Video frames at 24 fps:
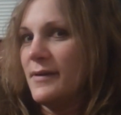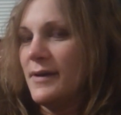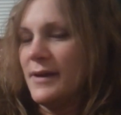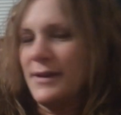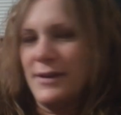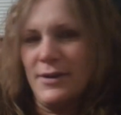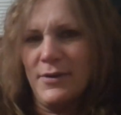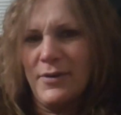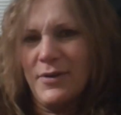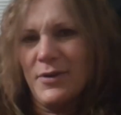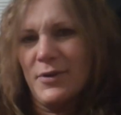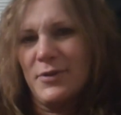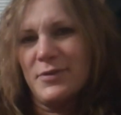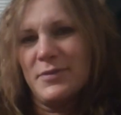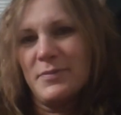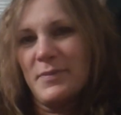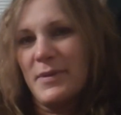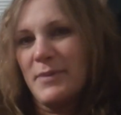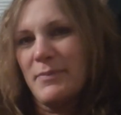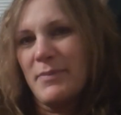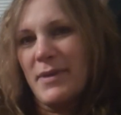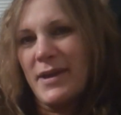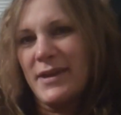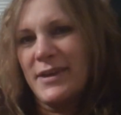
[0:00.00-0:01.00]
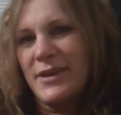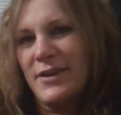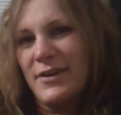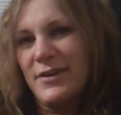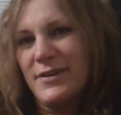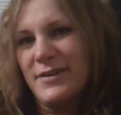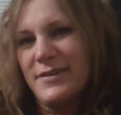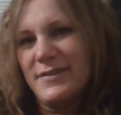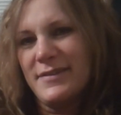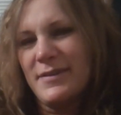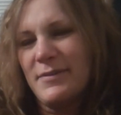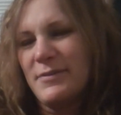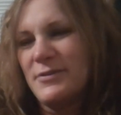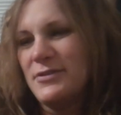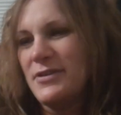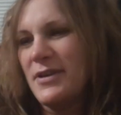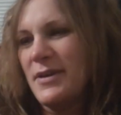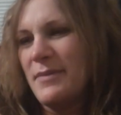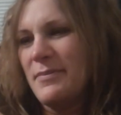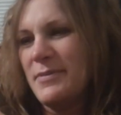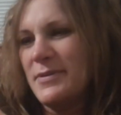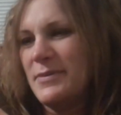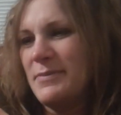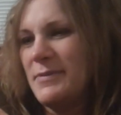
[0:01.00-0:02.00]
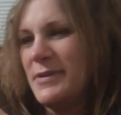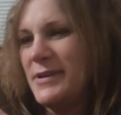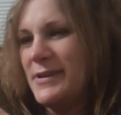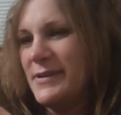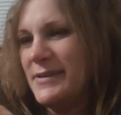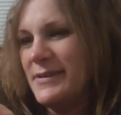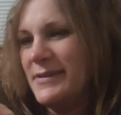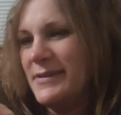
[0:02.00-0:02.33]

I know a whole cement backyard. Is that what happened to me?